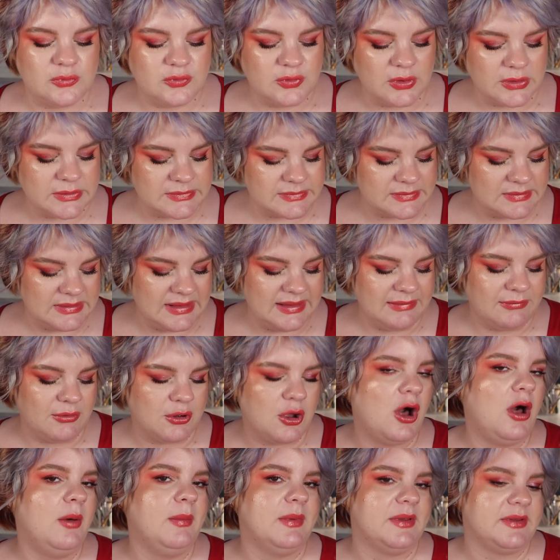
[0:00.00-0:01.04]
Just leave a
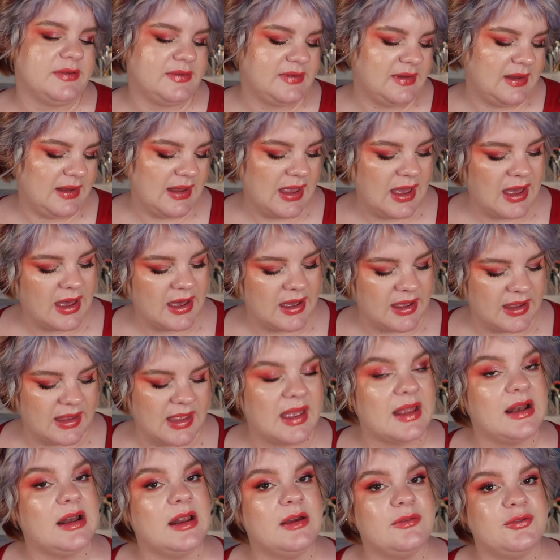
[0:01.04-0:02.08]
comment, say hi.
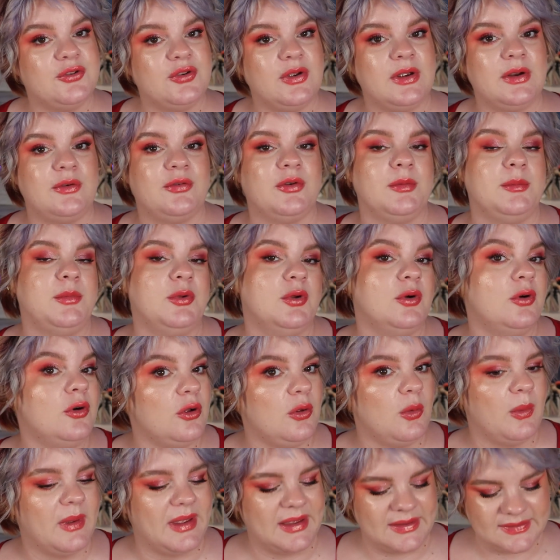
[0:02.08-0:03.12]
I love to hear from you
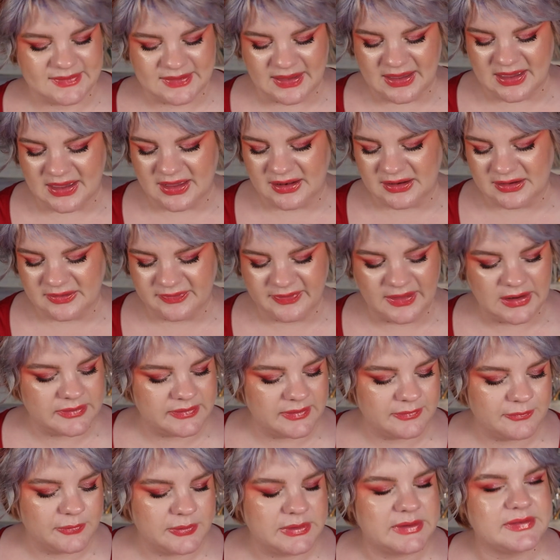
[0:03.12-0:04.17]
always. And that is
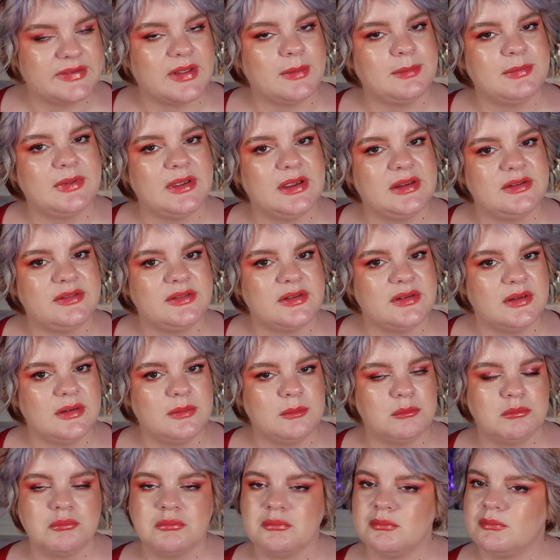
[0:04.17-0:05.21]
it for this update.
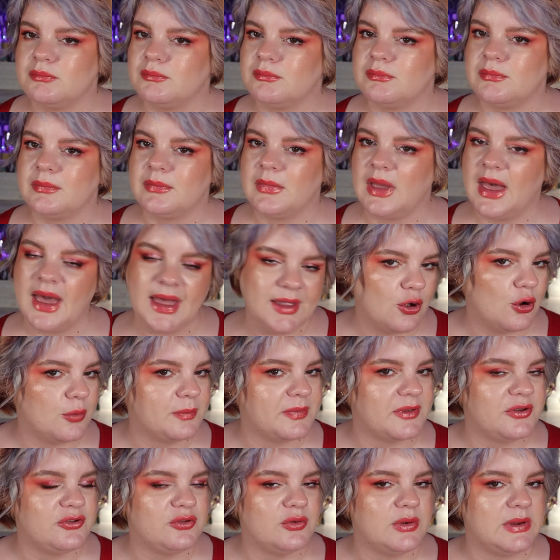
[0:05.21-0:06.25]
I
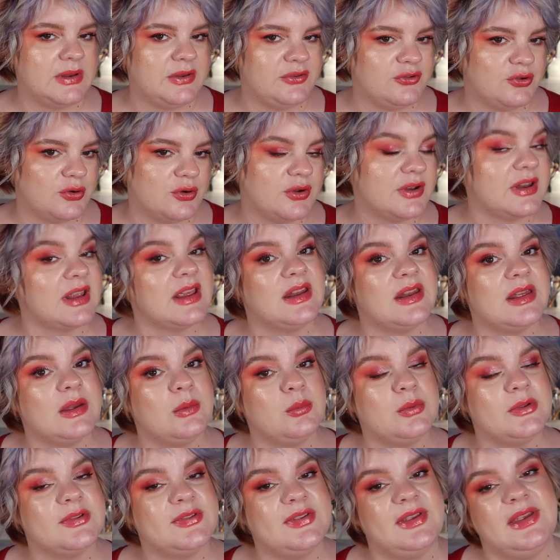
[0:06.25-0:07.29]
hope that you enjoyed, and I
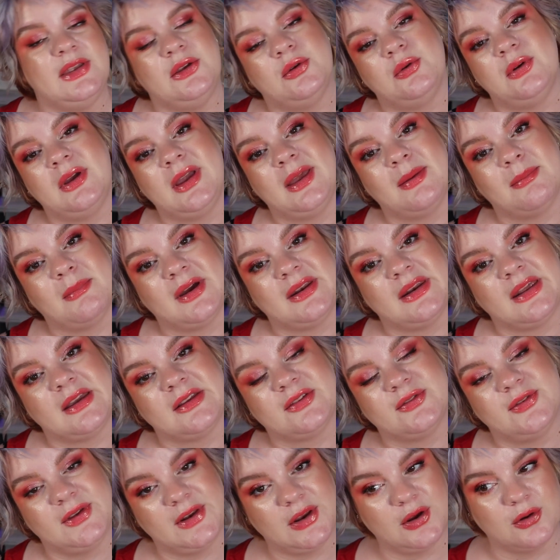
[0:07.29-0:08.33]
will see you in my
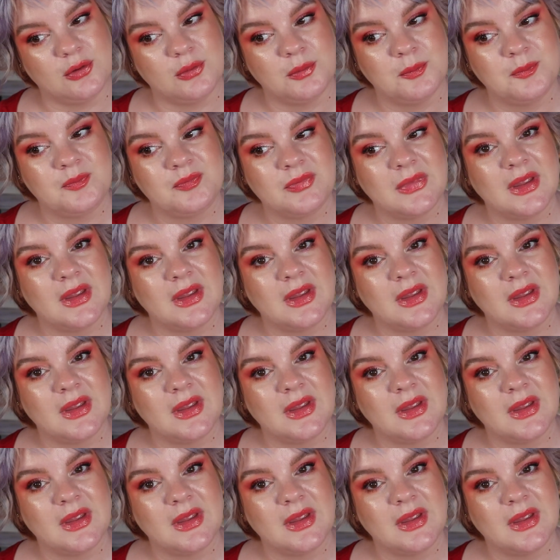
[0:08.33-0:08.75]
next video.